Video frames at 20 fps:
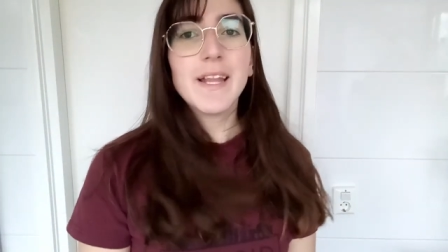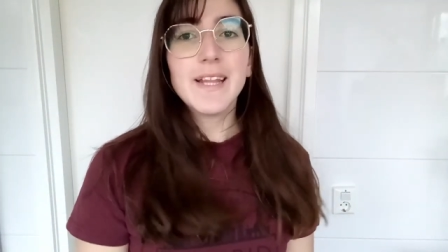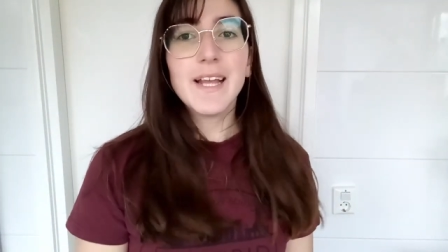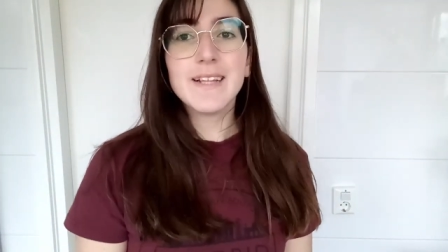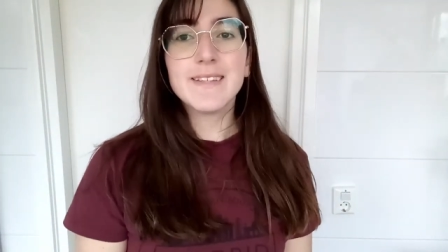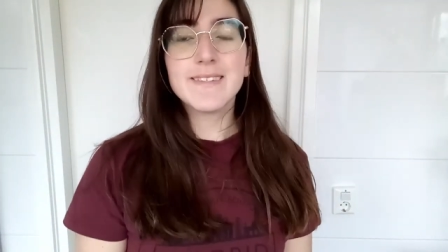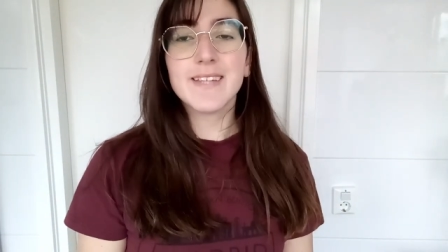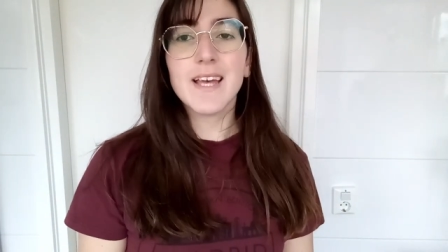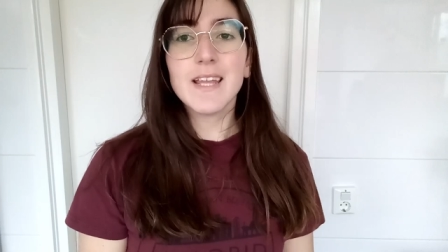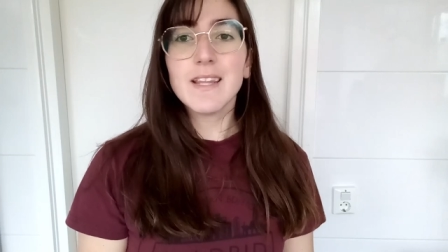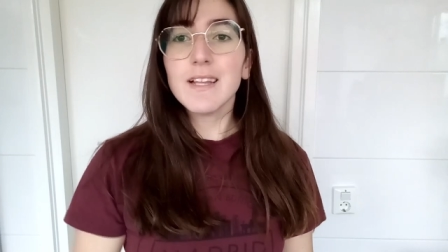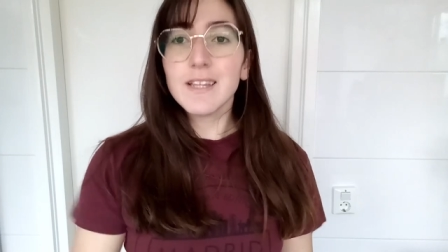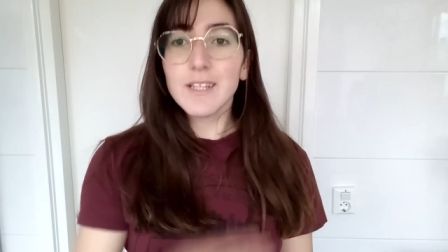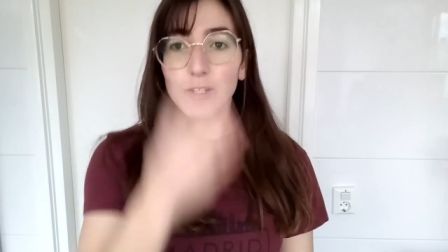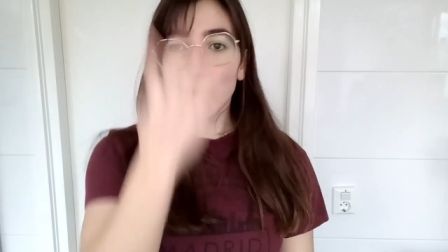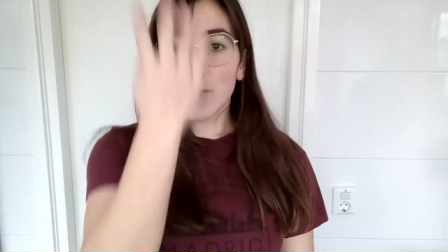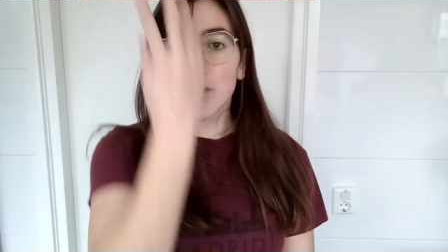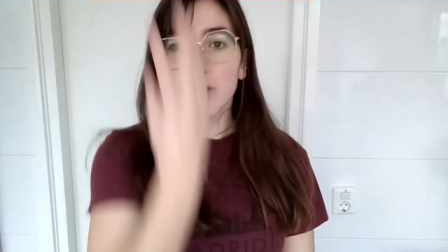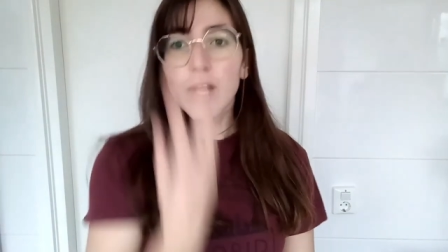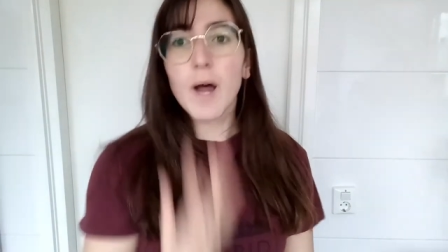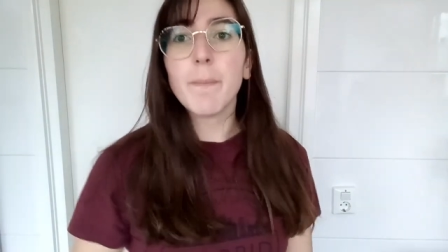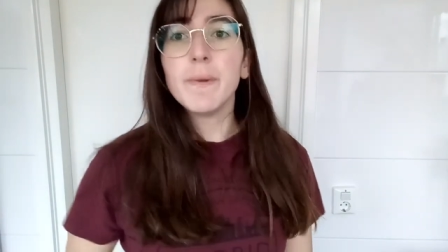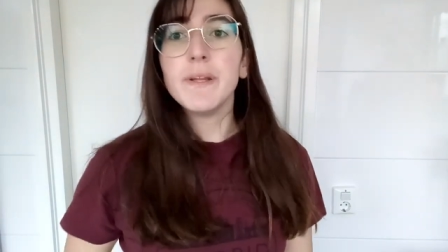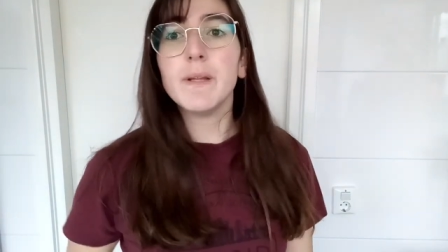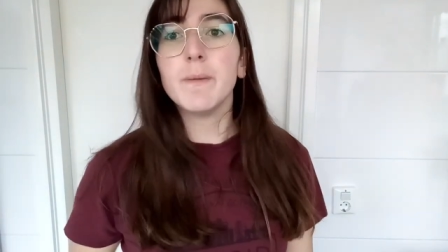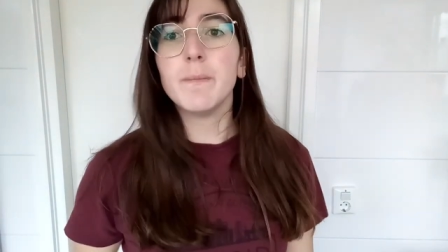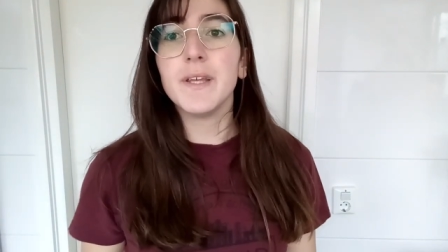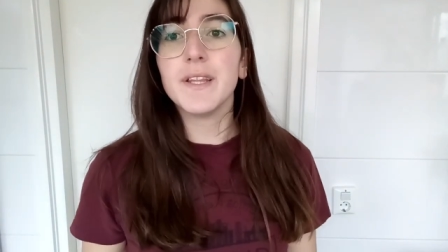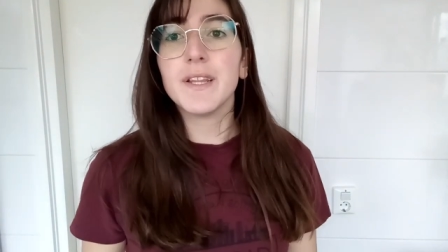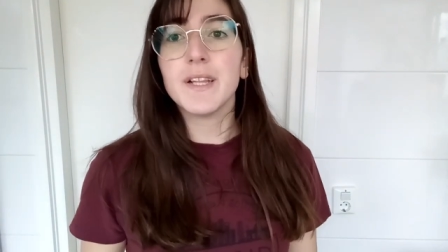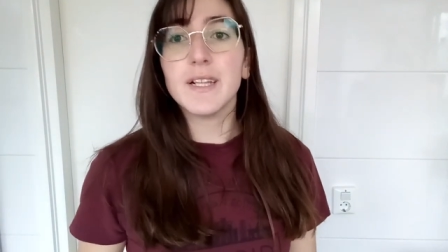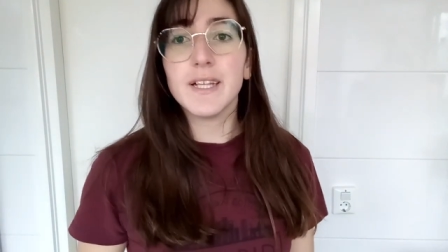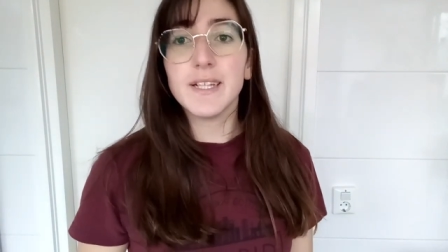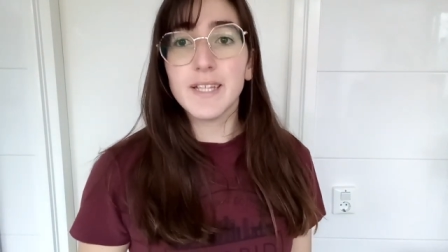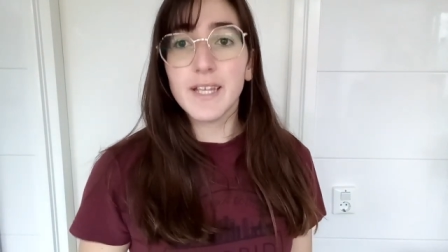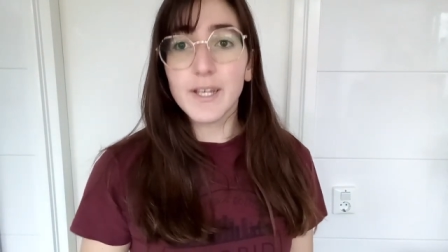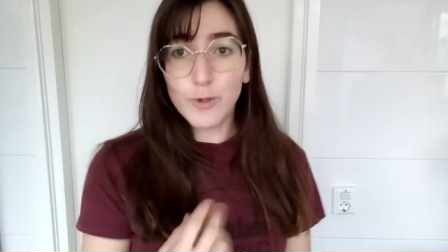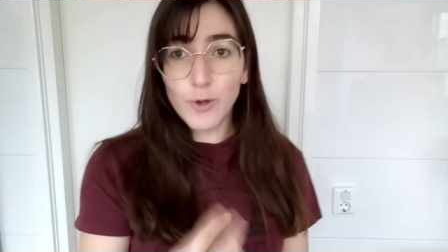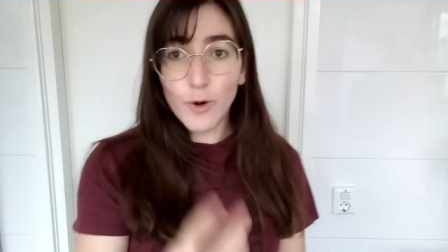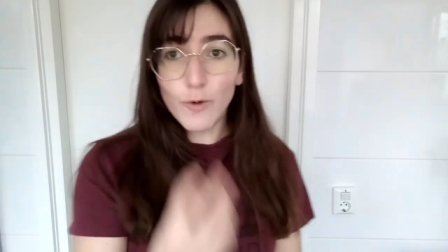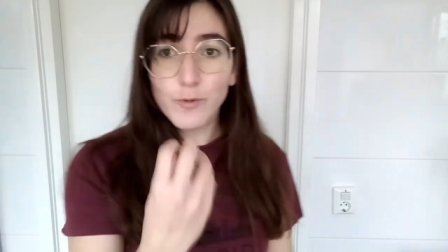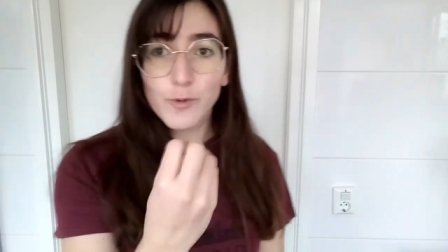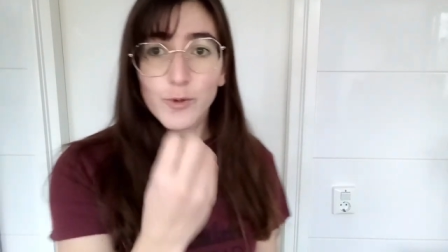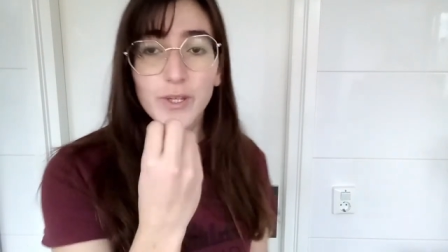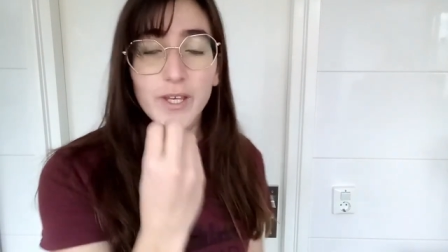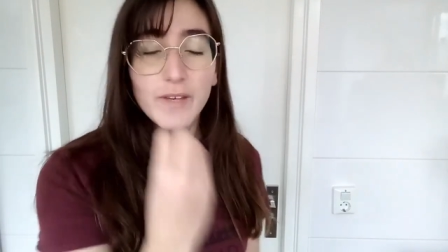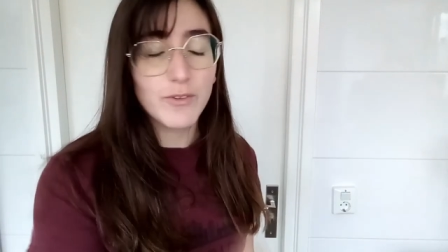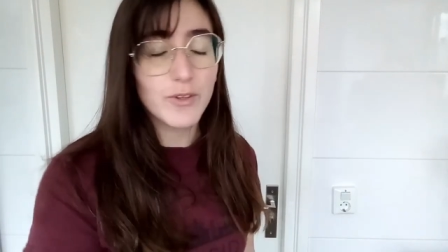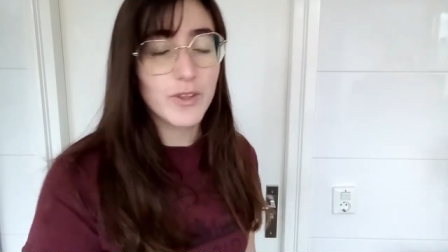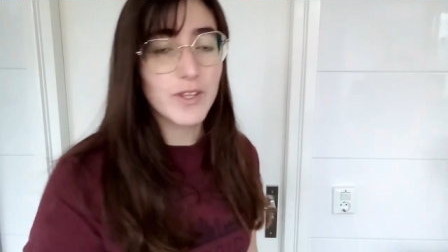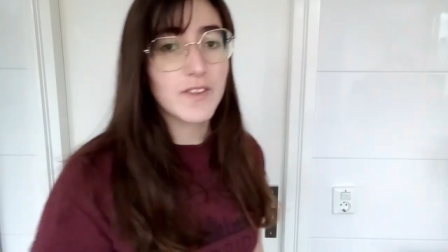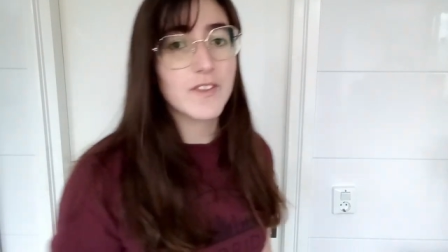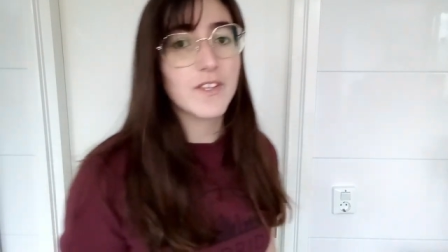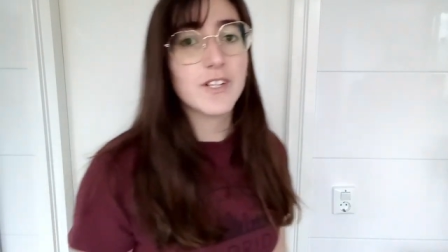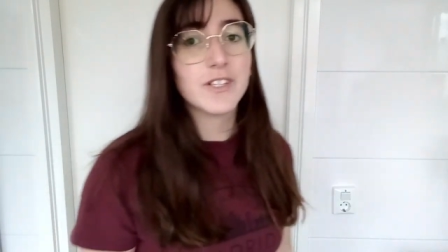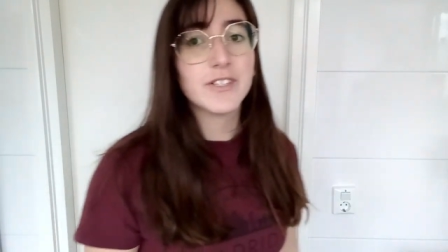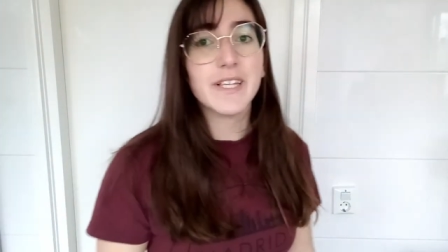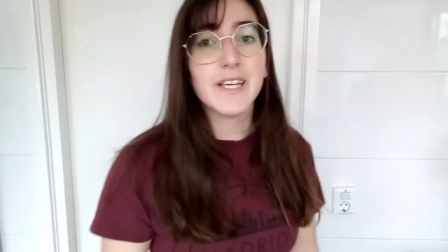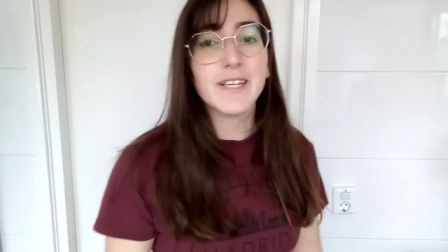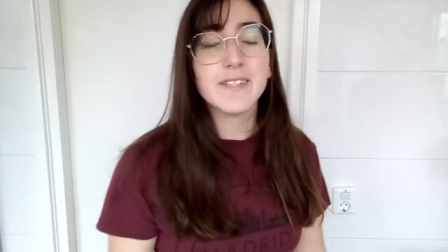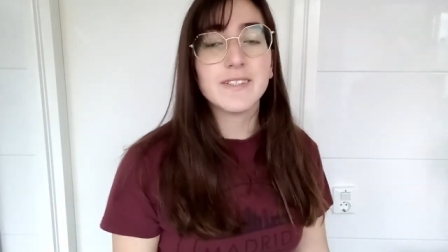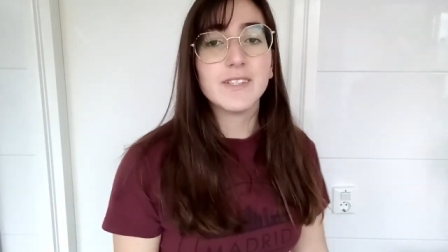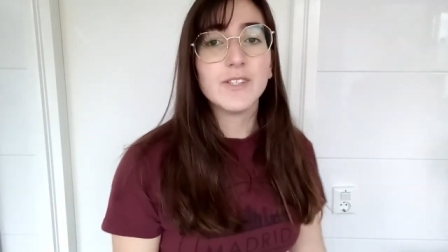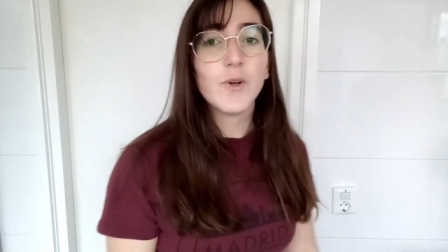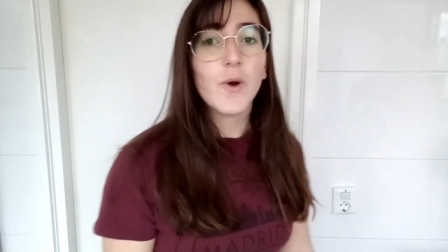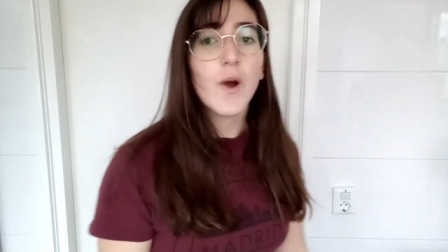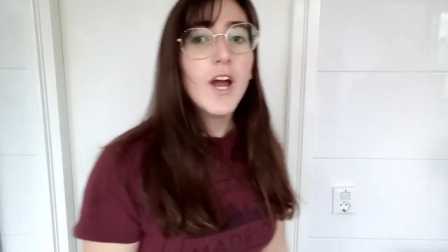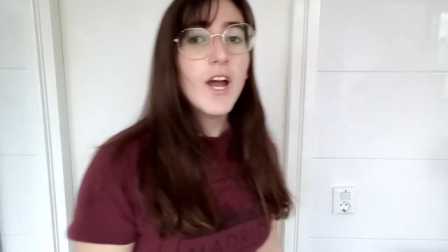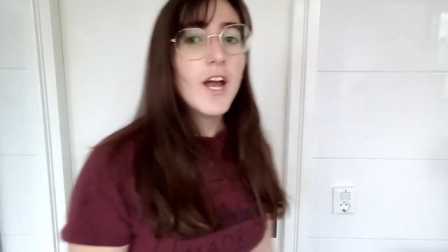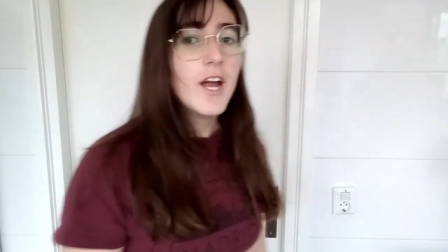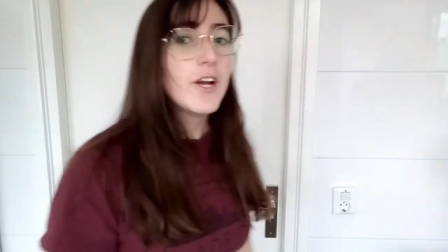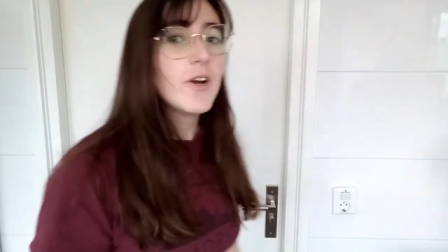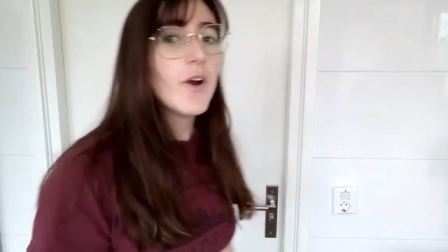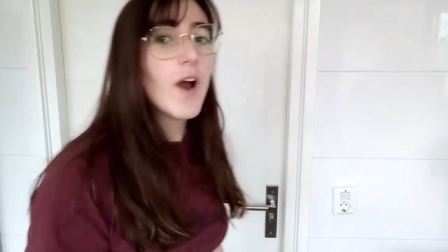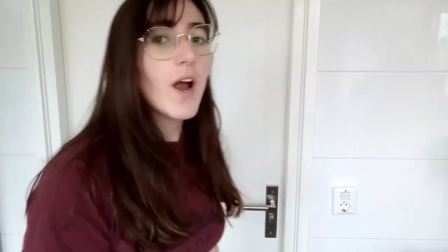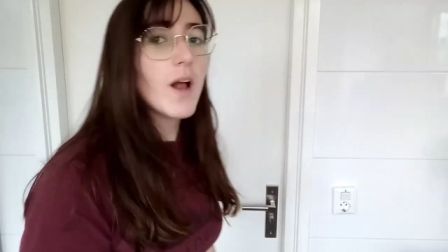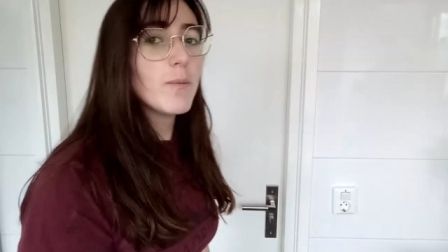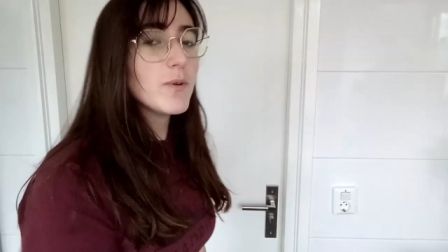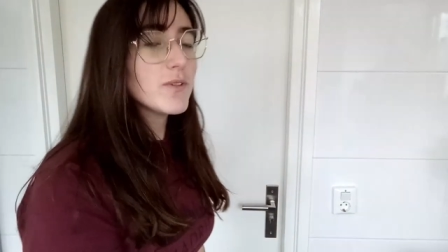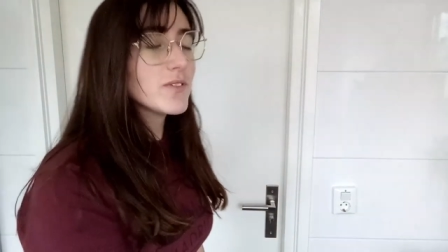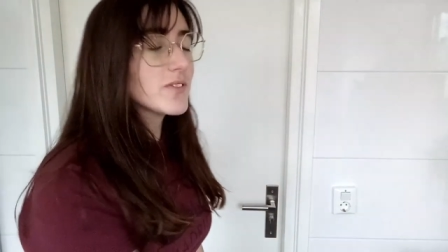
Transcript: then suddenly you stop in the middle and they go to give you the third kiss and you're almost